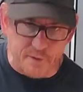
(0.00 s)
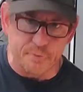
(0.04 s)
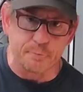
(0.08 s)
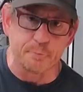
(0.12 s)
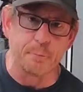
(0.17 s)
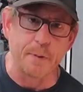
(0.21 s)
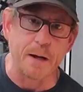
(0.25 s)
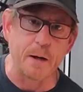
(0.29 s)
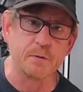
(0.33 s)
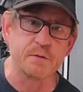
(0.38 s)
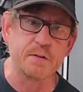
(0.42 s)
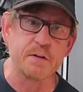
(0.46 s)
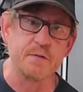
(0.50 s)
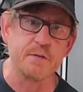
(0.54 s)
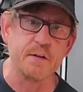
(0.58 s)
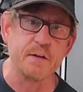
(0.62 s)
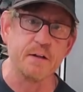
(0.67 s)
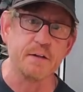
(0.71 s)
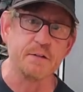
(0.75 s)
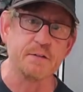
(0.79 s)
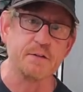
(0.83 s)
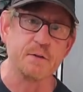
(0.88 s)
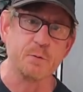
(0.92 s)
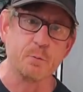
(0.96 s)
I've mounted
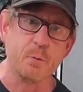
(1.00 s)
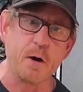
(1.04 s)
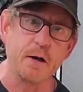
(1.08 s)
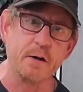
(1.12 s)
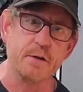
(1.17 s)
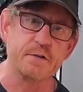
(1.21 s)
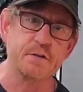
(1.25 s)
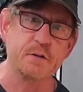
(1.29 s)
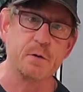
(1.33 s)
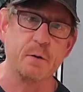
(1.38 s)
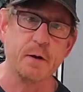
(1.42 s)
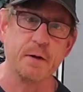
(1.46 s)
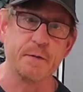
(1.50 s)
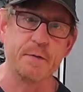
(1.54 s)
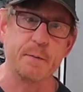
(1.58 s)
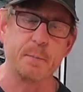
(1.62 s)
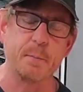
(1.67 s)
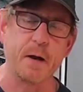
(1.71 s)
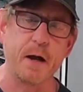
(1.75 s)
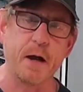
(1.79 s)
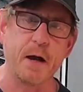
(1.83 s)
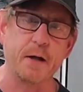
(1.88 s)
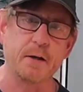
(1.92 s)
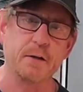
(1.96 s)
these, the wires go out the
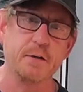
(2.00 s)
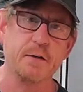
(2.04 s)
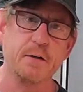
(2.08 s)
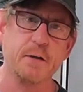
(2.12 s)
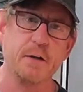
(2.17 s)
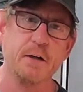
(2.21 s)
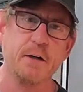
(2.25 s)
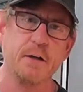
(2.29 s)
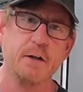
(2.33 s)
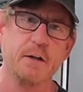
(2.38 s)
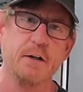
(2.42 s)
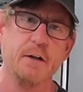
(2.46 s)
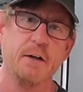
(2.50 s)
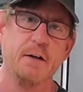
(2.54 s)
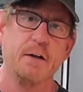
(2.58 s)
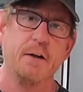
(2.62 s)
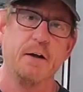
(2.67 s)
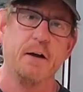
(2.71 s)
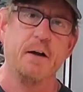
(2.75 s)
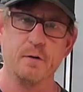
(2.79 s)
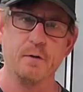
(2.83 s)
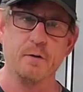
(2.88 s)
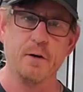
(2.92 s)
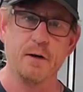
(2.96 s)
back.
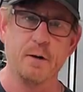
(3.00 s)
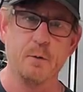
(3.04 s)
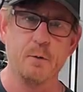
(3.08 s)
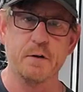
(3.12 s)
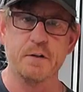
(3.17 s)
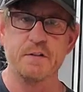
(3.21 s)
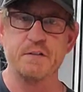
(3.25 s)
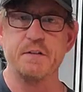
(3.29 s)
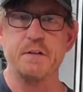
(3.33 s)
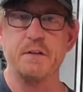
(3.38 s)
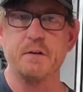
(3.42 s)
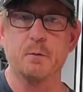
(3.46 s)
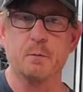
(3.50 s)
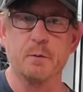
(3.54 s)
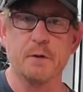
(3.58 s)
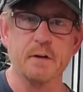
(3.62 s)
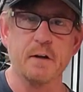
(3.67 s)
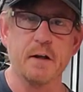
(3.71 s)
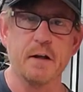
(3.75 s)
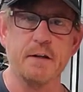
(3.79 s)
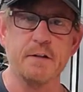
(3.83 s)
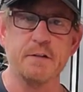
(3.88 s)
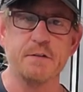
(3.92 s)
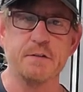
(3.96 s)
I want to see the
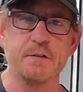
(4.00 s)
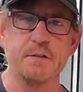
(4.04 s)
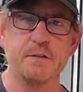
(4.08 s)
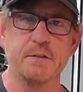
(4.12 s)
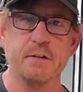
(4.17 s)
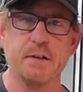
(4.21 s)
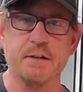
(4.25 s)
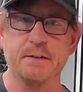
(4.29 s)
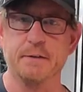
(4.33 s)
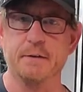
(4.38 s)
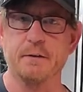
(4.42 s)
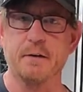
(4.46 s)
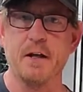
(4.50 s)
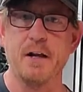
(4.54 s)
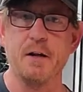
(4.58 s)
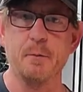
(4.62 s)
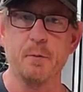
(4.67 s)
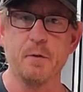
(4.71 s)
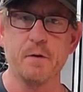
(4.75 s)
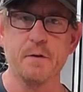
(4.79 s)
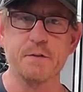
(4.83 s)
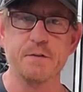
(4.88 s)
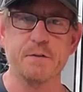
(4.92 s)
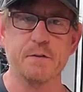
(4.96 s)
relays and the
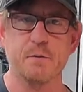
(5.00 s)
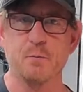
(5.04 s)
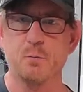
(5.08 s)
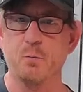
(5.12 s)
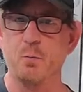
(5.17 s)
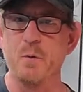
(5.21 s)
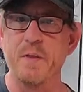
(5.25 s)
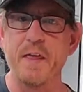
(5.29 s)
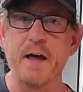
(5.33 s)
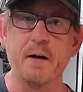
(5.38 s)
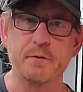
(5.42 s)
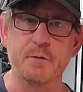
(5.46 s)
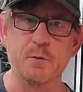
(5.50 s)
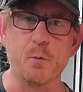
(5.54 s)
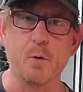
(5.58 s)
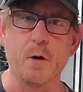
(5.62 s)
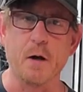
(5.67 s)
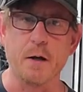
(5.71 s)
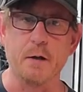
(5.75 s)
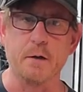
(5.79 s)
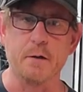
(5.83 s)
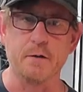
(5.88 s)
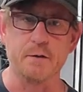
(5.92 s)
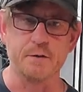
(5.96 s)
labels without the
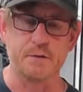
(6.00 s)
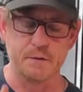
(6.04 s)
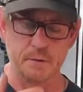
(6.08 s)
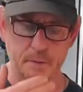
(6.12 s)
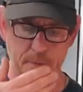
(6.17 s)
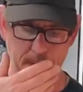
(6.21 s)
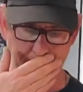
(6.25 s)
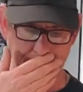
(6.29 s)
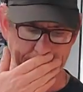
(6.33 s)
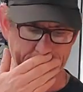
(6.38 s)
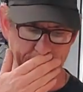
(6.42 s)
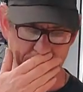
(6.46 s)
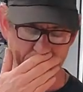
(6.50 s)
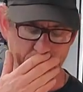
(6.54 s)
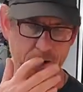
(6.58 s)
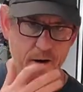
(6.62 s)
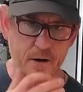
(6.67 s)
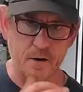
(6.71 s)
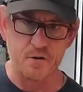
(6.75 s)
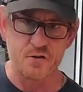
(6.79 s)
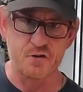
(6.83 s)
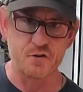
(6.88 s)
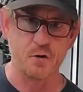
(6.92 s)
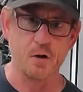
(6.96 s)
wires, right?
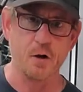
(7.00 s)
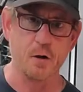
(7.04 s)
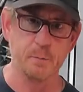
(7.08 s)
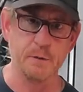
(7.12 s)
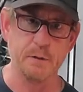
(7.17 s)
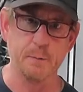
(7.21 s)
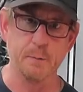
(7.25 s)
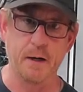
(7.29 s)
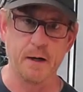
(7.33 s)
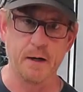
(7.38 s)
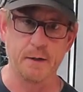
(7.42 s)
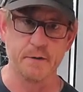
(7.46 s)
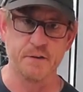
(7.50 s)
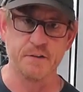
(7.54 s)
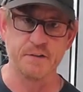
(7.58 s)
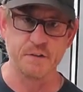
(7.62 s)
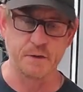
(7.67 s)
Wires should all be behind the